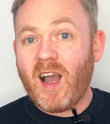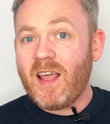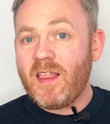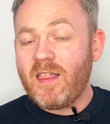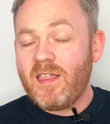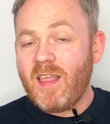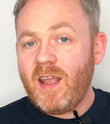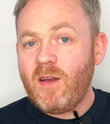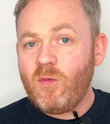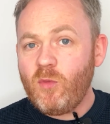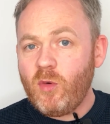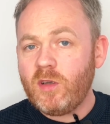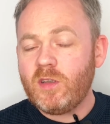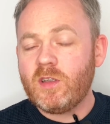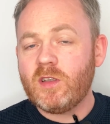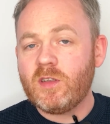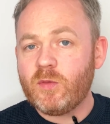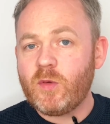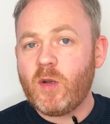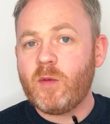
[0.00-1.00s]
I then
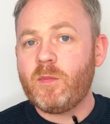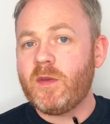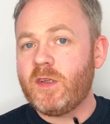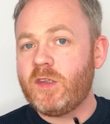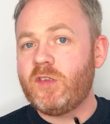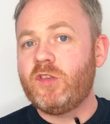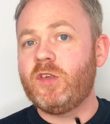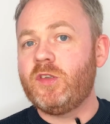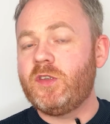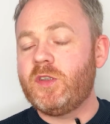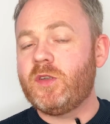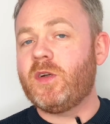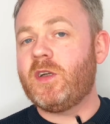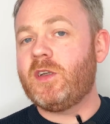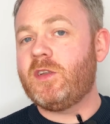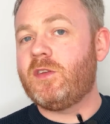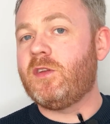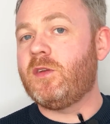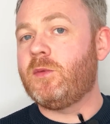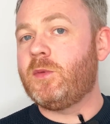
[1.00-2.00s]
wanted to open the junior
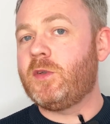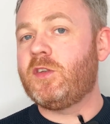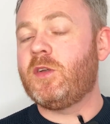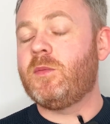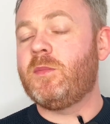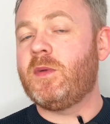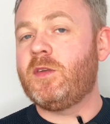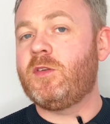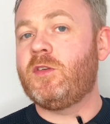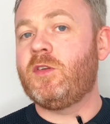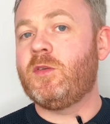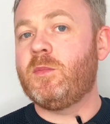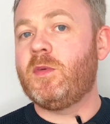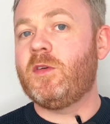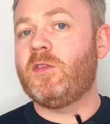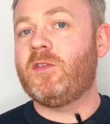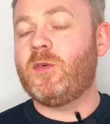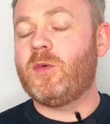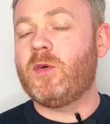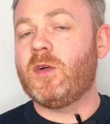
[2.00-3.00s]
ISA, which I mentioned
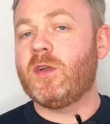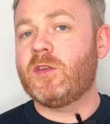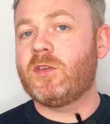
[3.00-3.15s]
before.